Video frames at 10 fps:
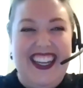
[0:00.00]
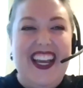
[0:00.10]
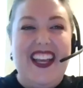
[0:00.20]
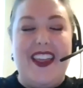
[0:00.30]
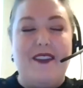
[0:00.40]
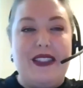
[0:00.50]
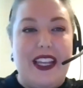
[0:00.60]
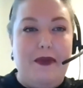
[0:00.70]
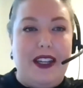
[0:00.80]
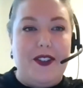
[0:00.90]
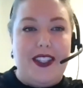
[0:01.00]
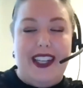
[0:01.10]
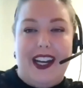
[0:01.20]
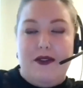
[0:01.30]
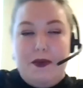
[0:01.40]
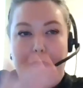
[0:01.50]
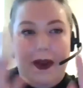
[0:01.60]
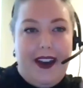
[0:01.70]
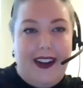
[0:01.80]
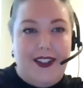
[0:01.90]
That was going to be interesting. I was
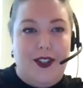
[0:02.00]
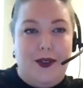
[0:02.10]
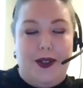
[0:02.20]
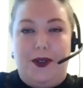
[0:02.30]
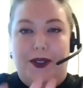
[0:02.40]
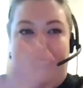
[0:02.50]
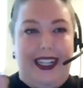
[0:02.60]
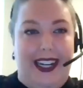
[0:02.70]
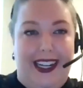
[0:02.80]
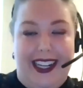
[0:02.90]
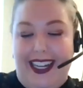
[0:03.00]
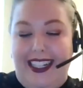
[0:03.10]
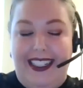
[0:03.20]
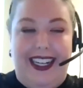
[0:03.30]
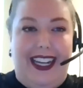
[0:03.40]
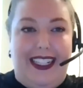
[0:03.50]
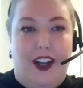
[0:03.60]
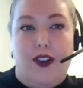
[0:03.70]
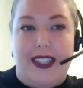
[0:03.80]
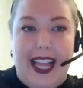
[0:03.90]
preparing to do it all in
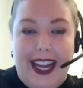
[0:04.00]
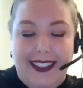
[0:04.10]
Auslan